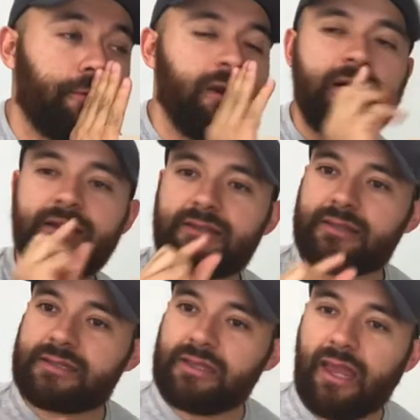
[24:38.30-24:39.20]
just a
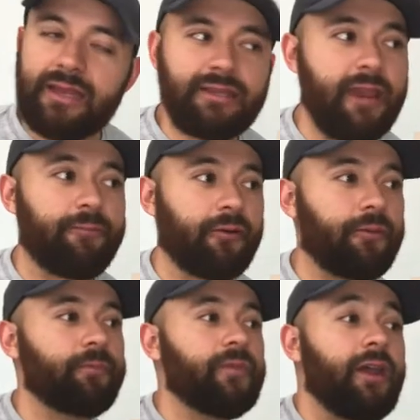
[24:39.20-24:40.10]
slight taper.
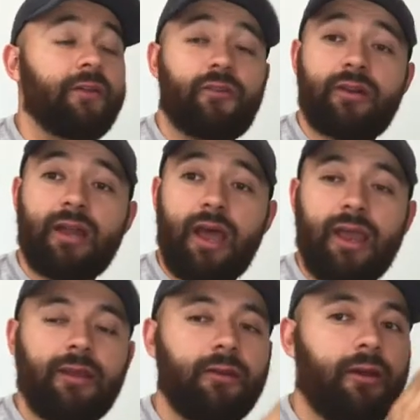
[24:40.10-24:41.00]
And for
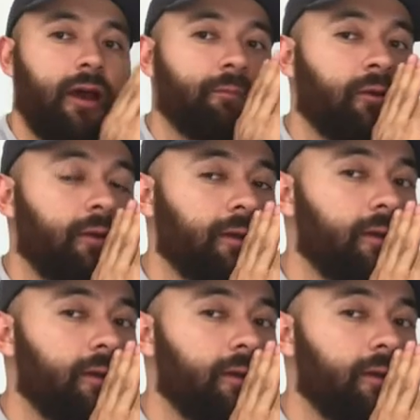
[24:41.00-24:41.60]
9, I'm going